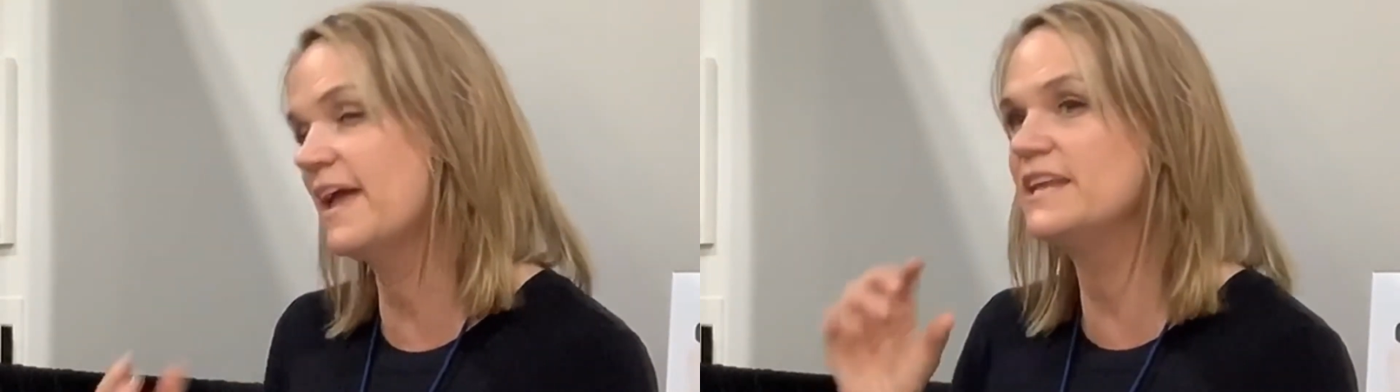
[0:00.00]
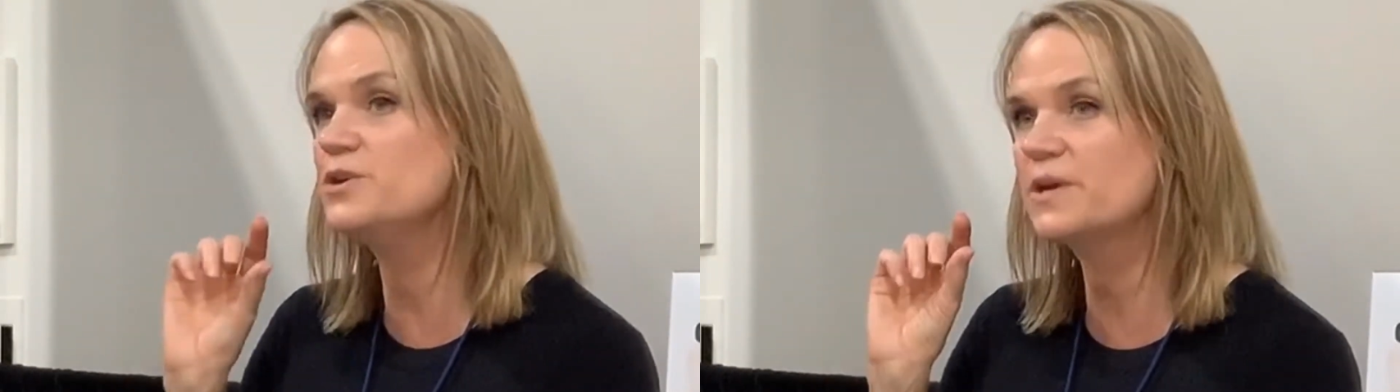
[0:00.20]

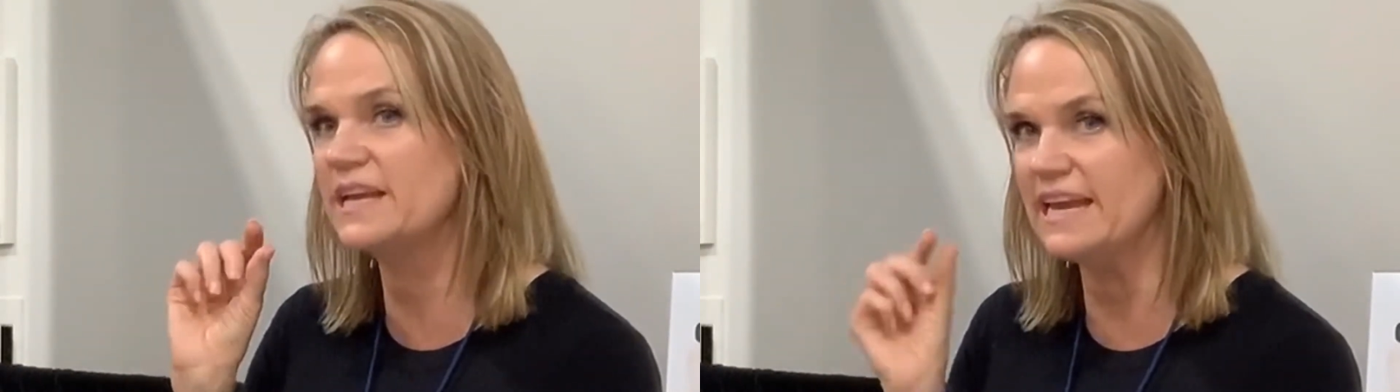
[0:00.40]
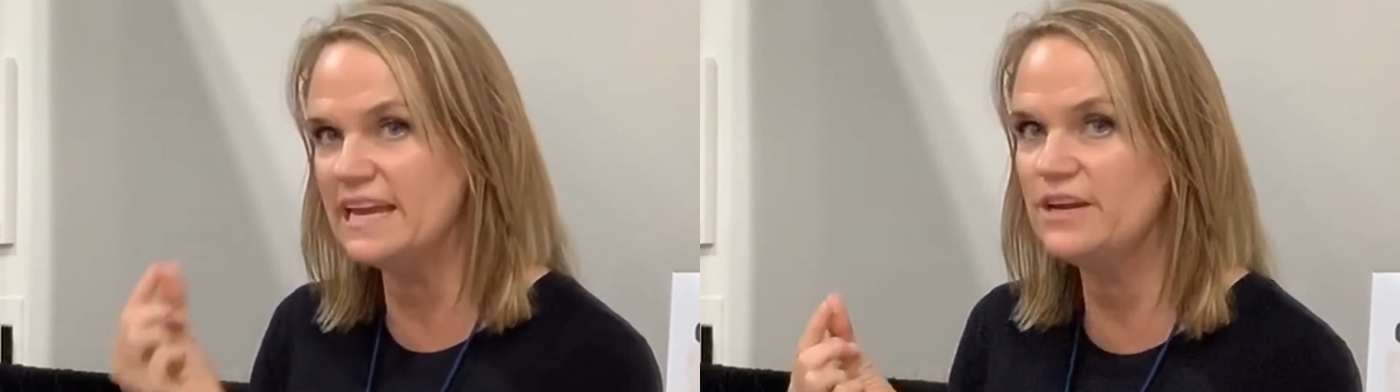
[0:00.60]
and you
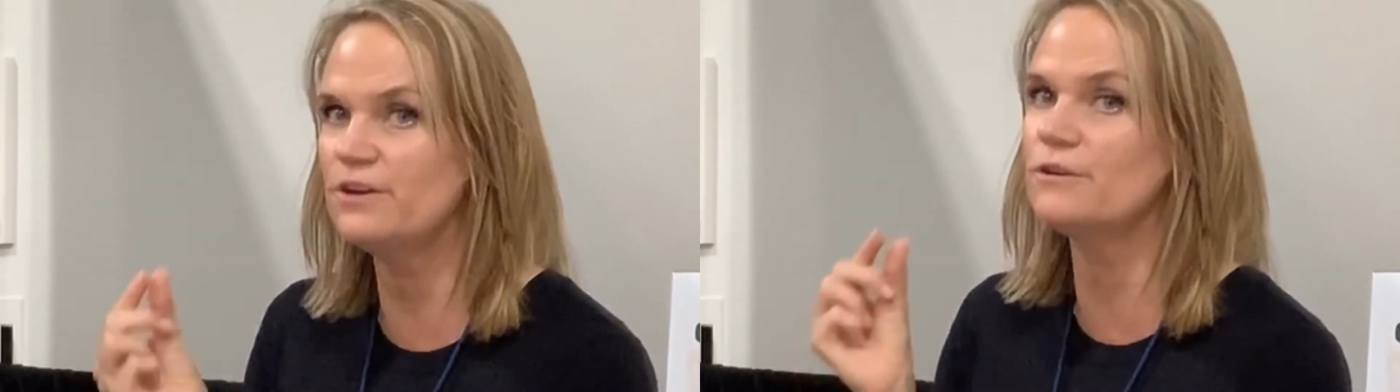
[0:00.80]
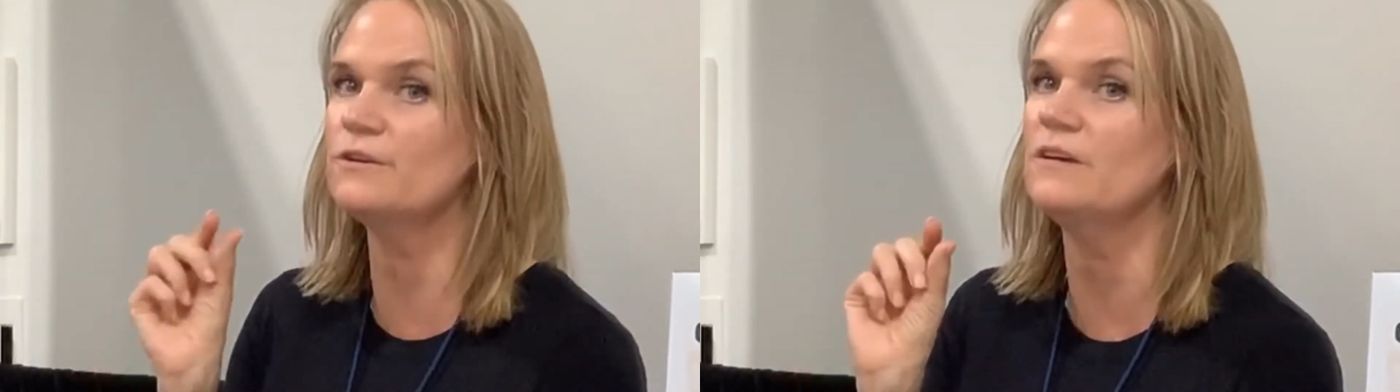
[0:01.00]
can
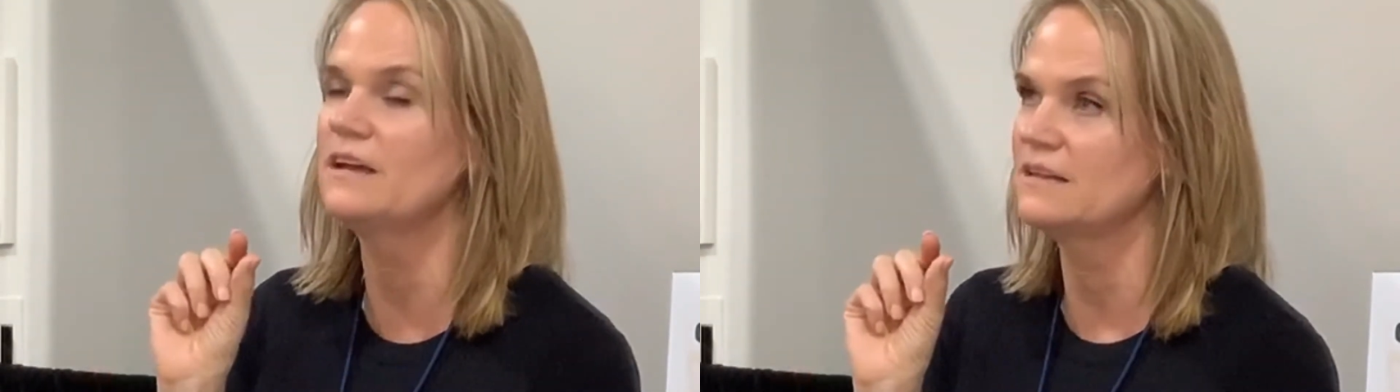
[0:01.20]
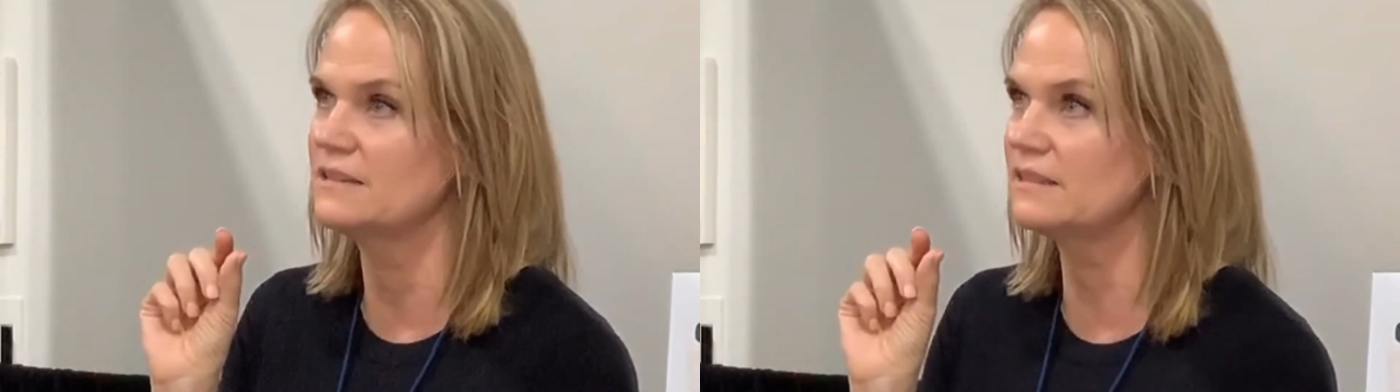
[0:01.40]
hear
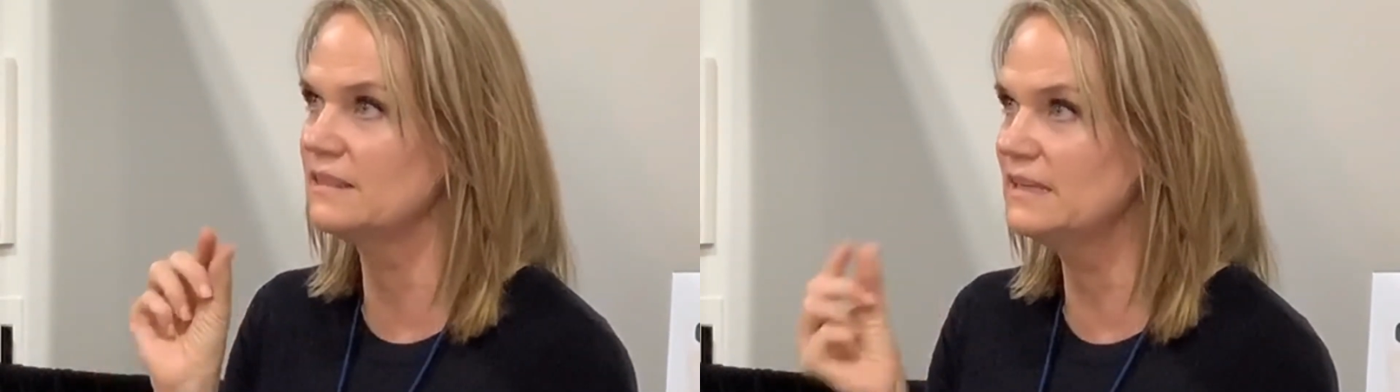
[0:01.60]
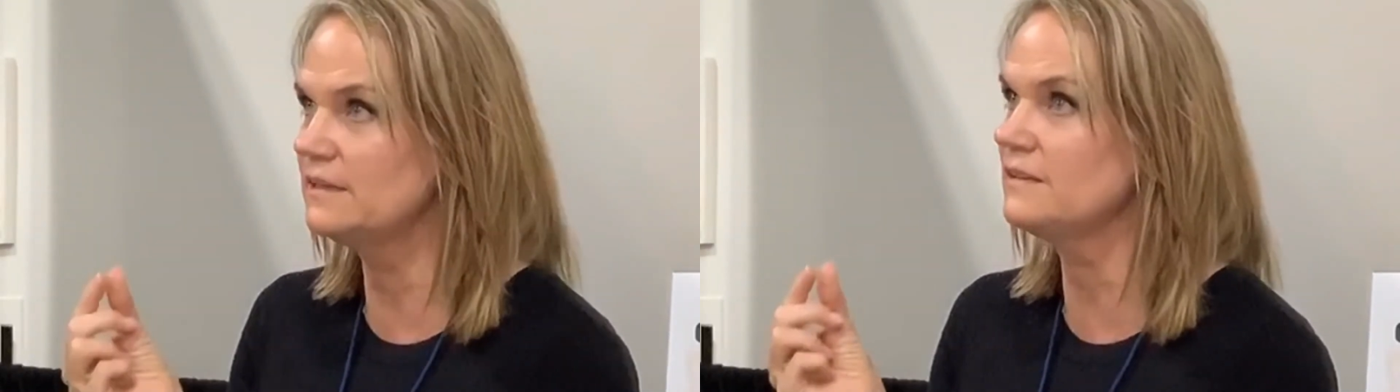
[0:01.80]
the
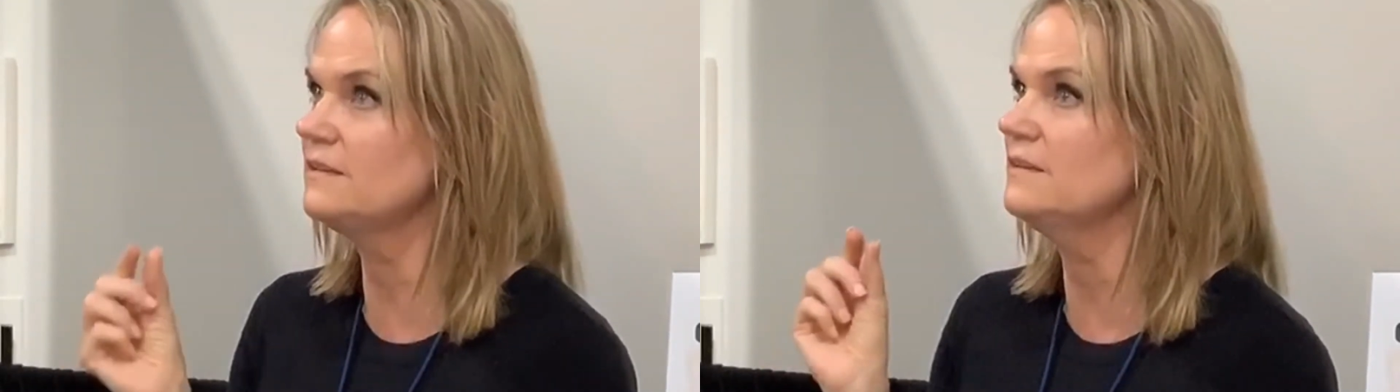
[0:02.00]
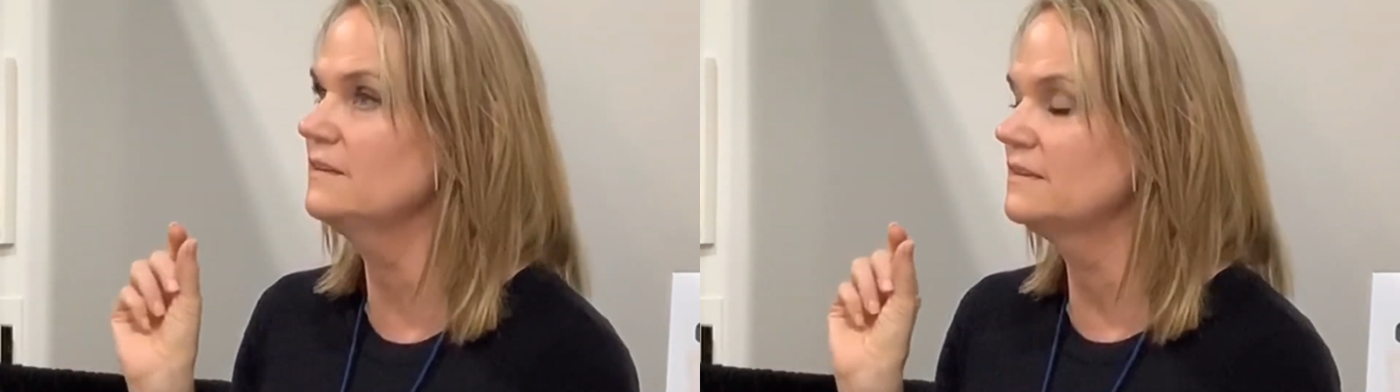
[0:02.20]

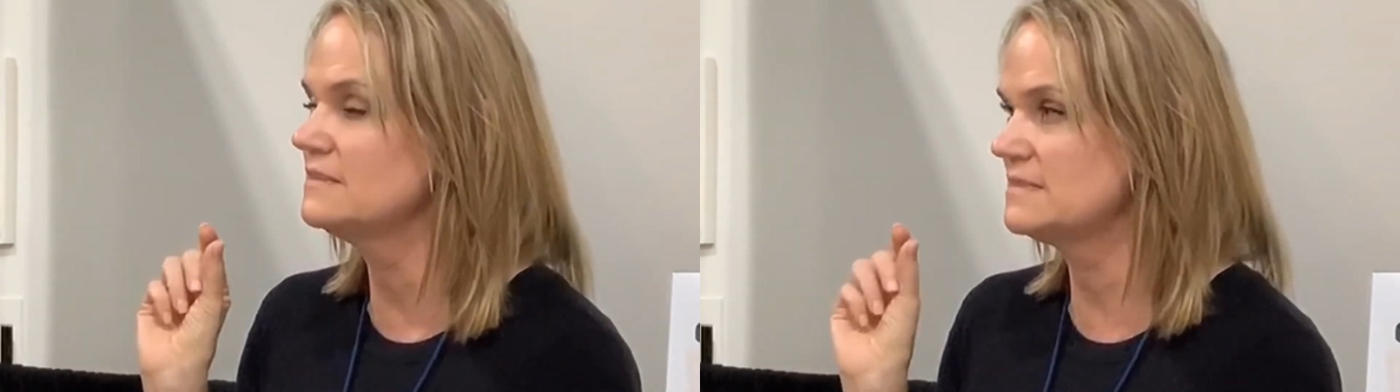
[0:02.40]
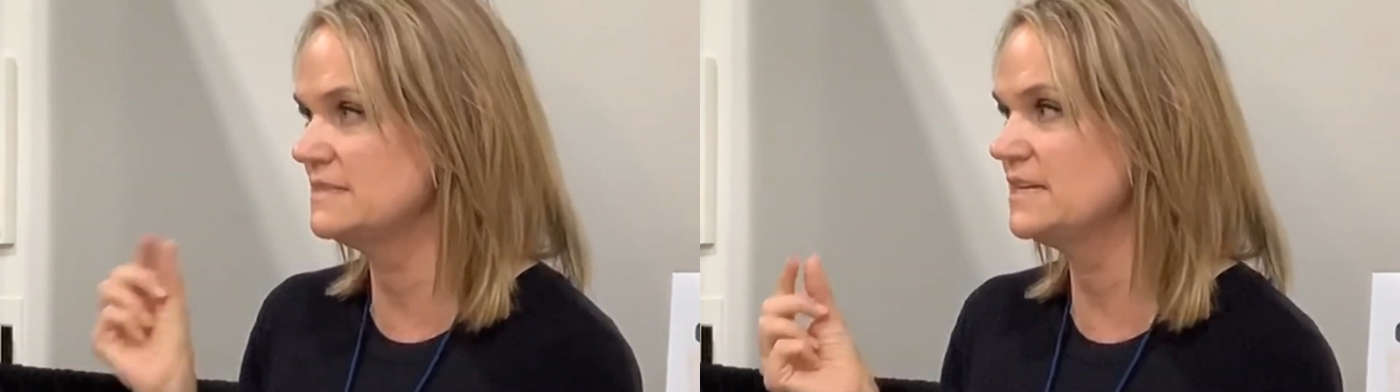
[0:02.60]
little
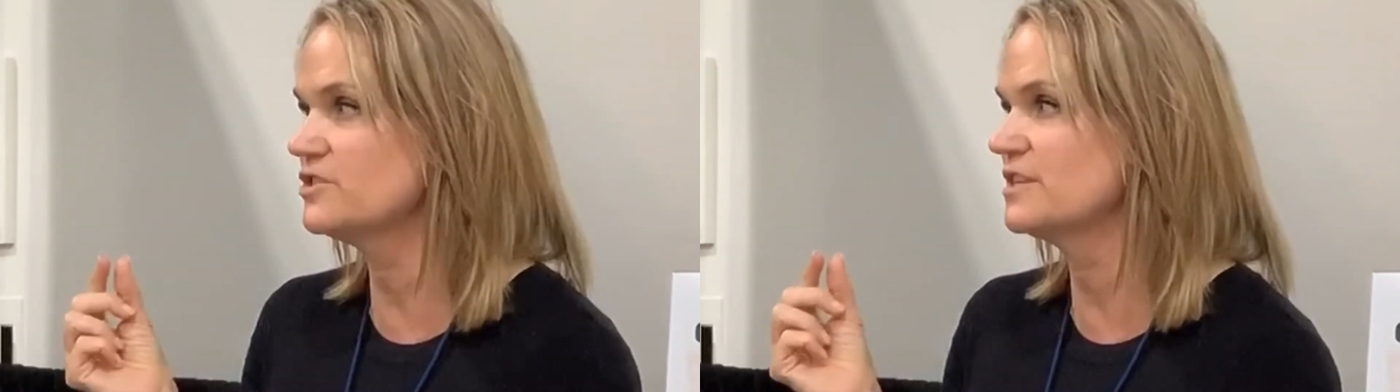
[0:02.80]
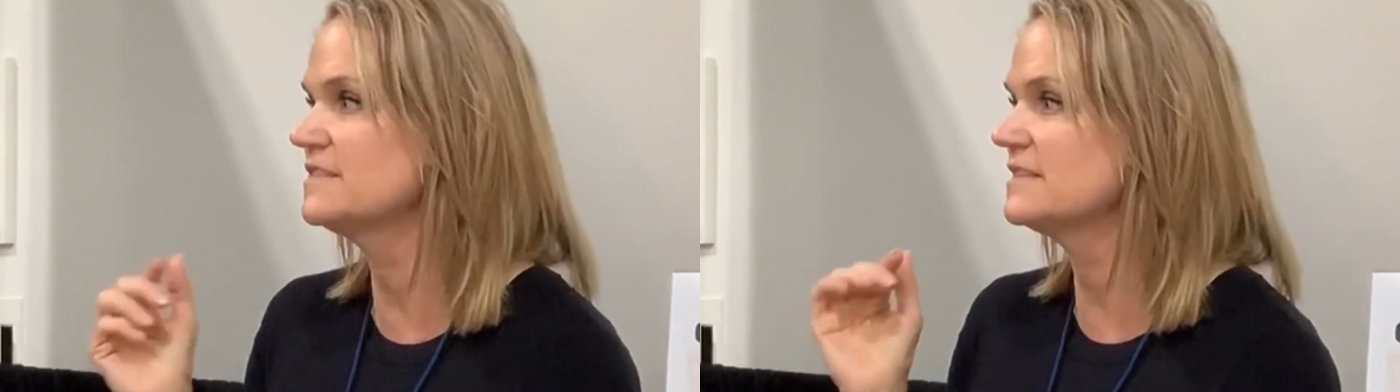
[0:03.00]

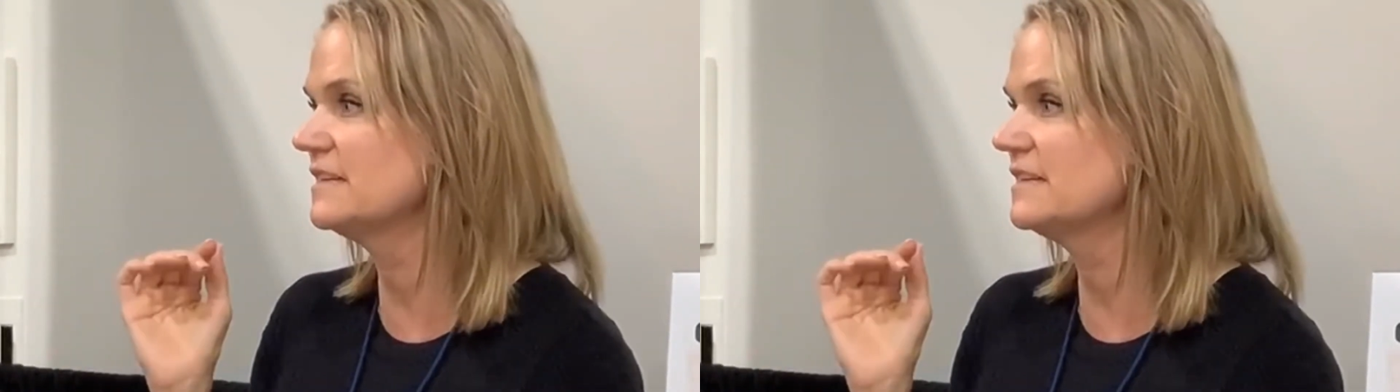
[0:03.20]
distinctions.